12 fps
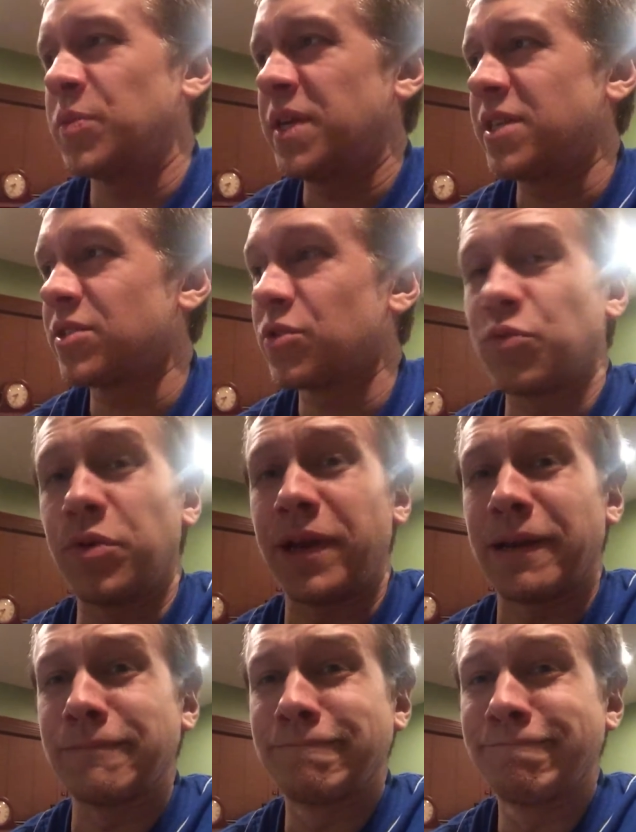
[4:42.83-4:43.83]
meets the
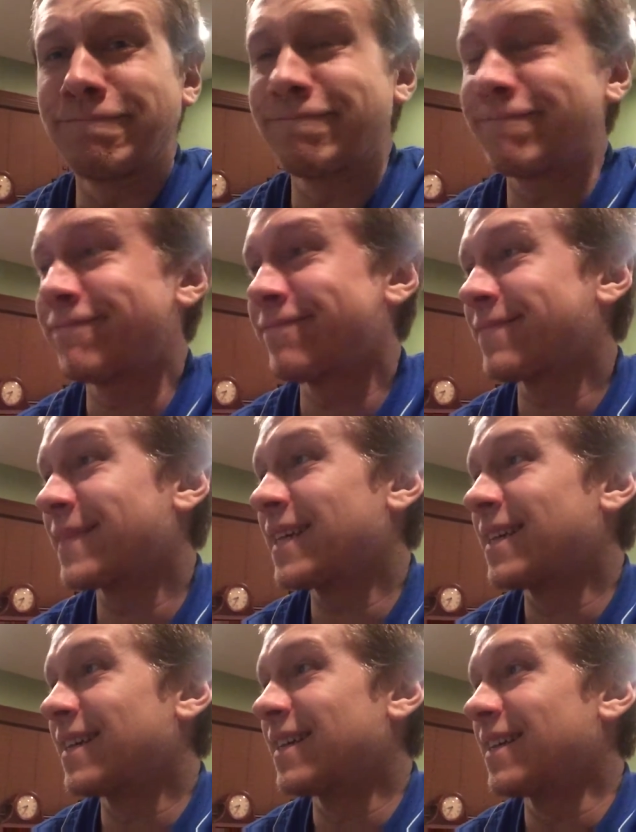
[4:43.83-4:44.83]
ring.
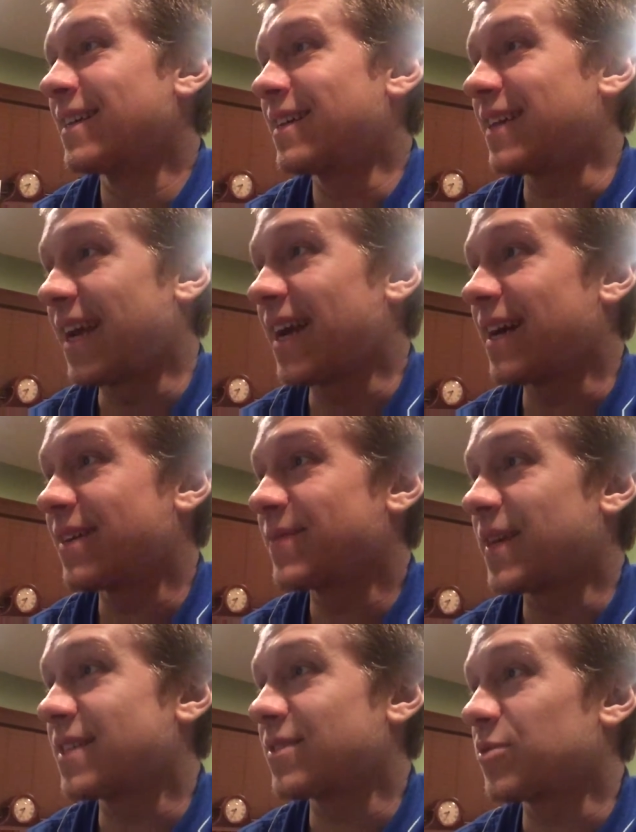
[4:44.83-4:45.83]
Yeah,
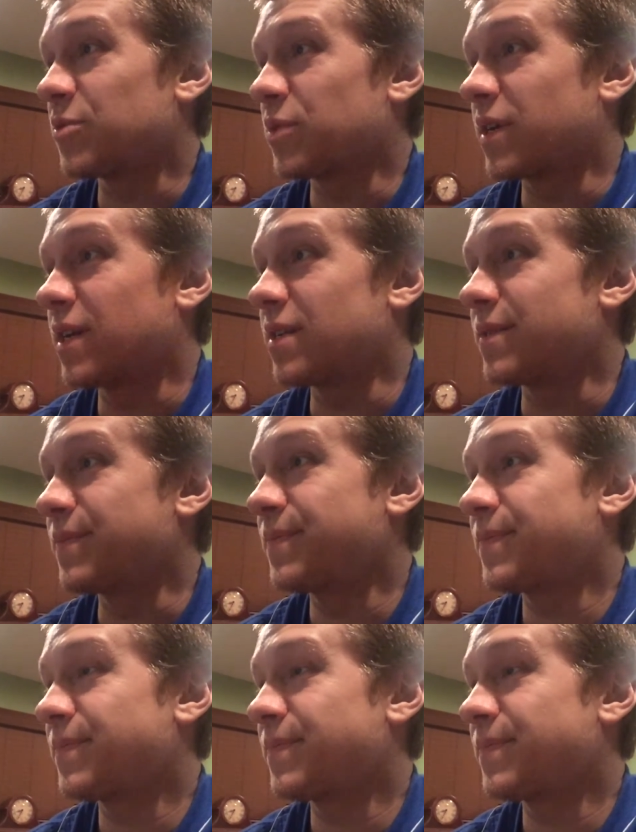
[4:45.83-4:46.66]
that's what we're getting.